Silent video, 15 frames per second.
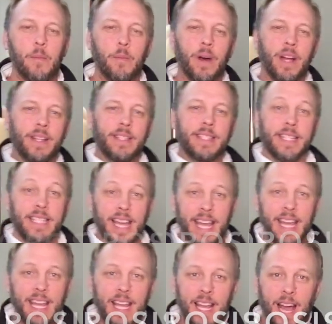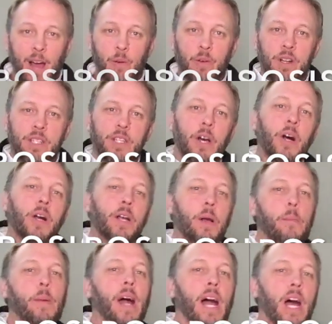But today I want to talk
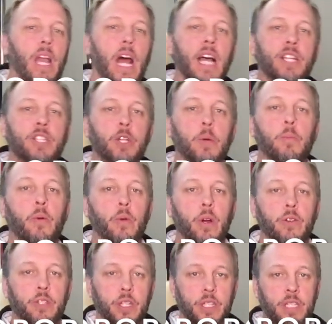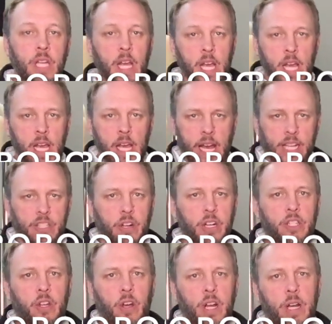about osteoporosis. I
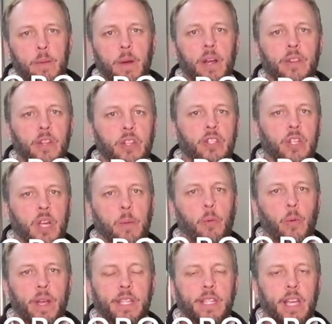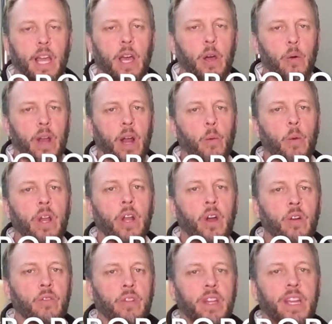started talking about this a couple weeks ago and I went
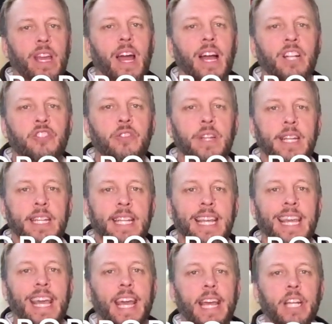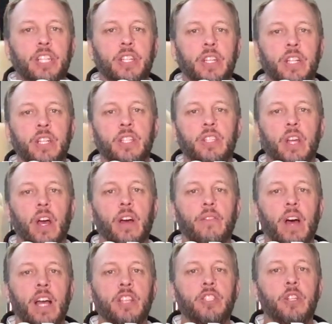over the contraindications
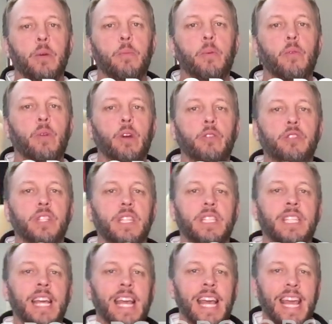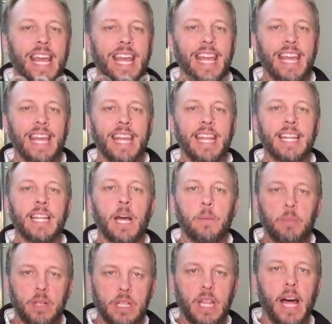of osteoporosis in a
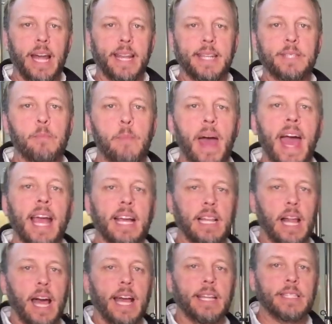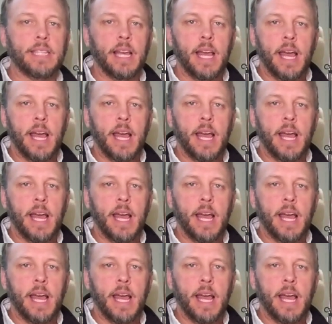Pilates mat class.